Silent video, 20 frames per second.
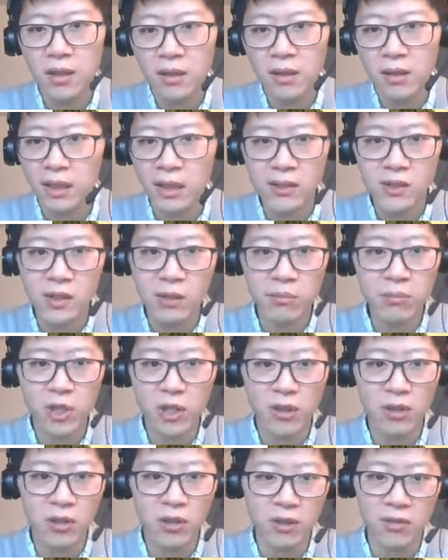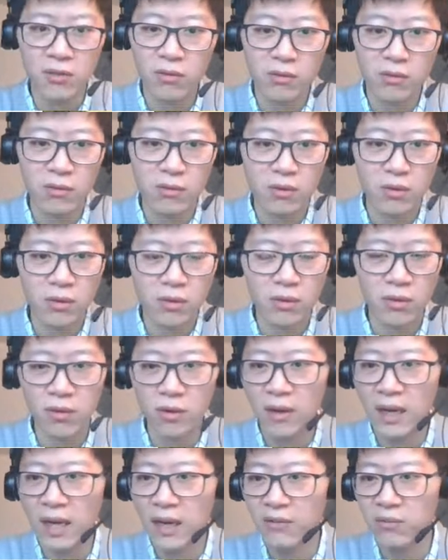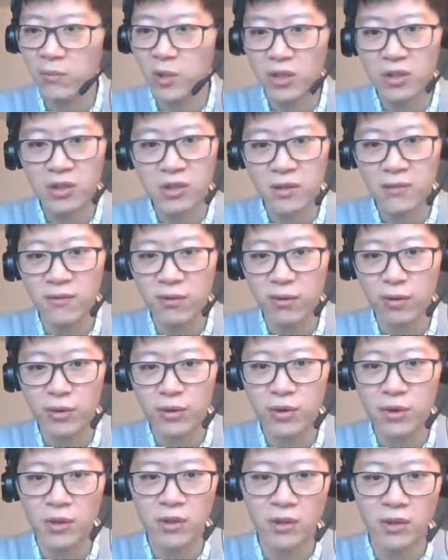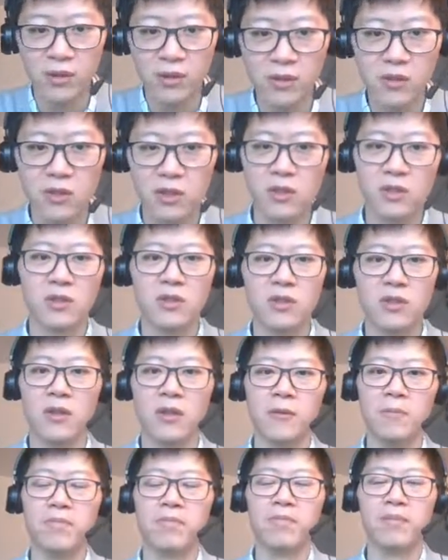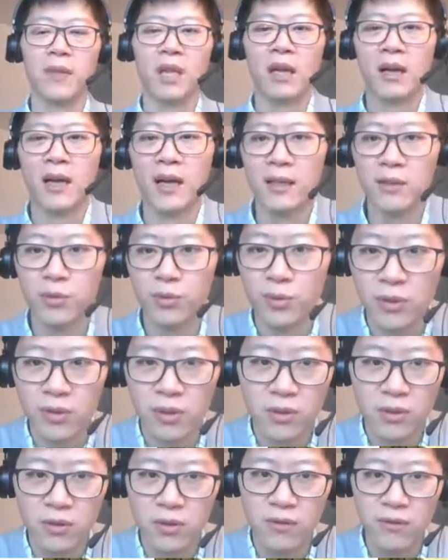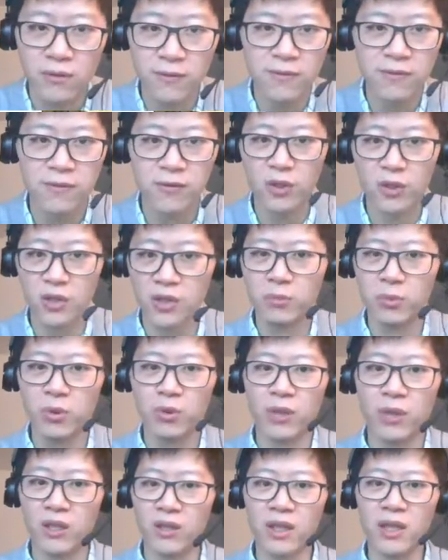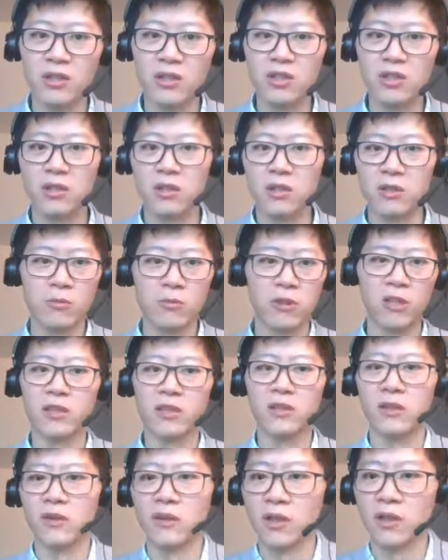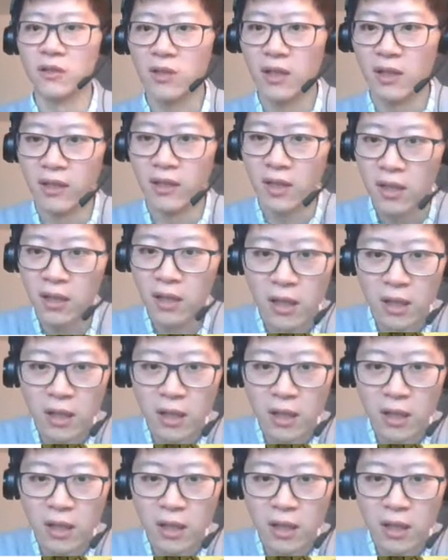that's something that you don't have much influence on. It's just as a result of, for example, where the engine is placed and things like that.